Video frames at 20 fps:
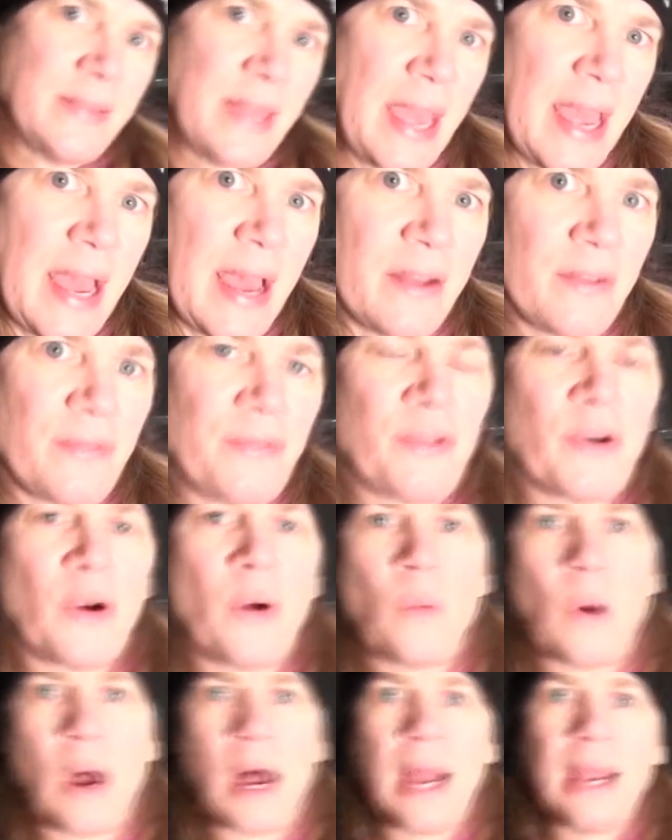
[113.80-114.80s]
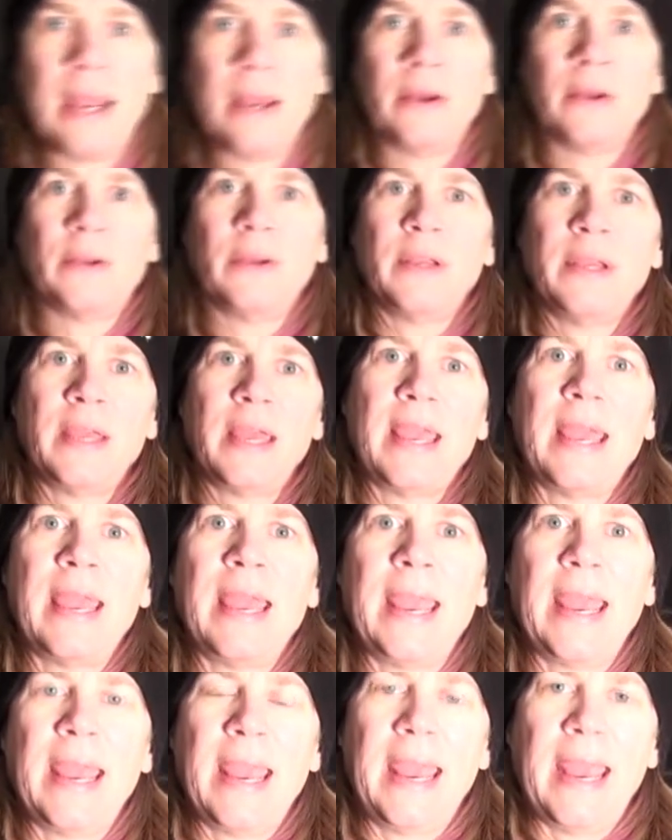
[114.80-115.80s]
that for a while,
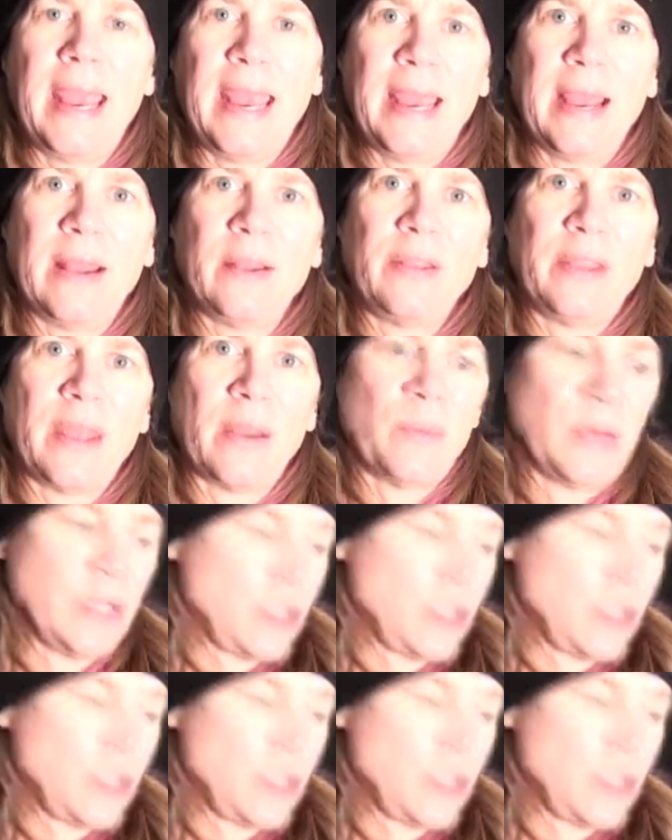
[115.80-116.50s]
and then we